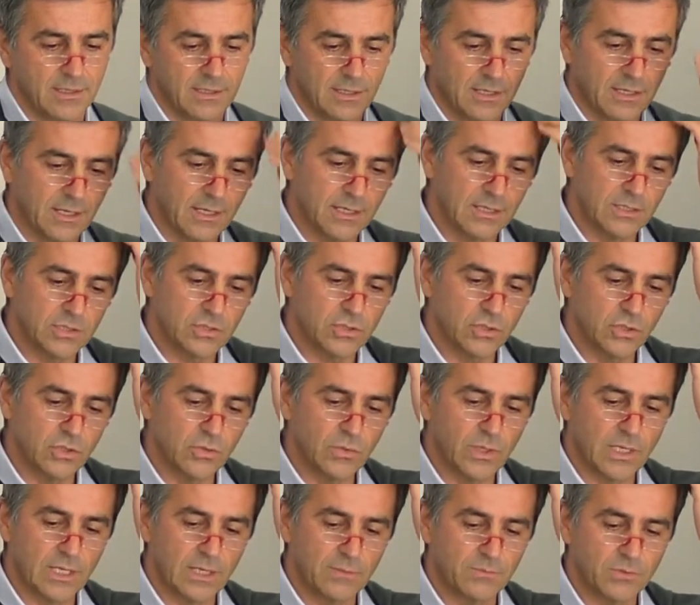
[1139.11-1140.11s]
I'll show you
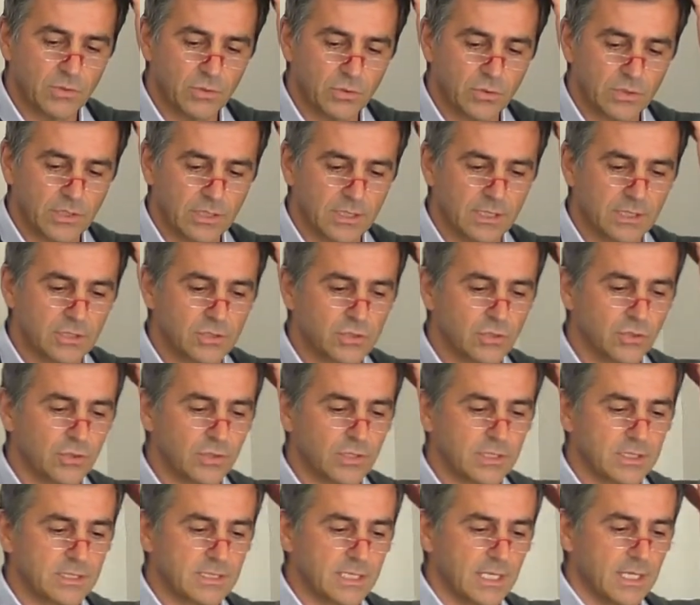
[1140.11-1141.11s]
while I'm talking, I'll show you
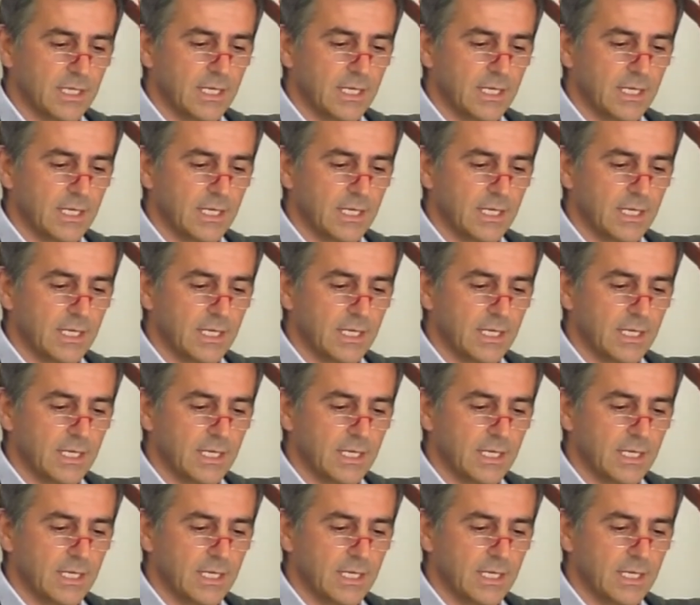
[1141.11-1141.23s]
this.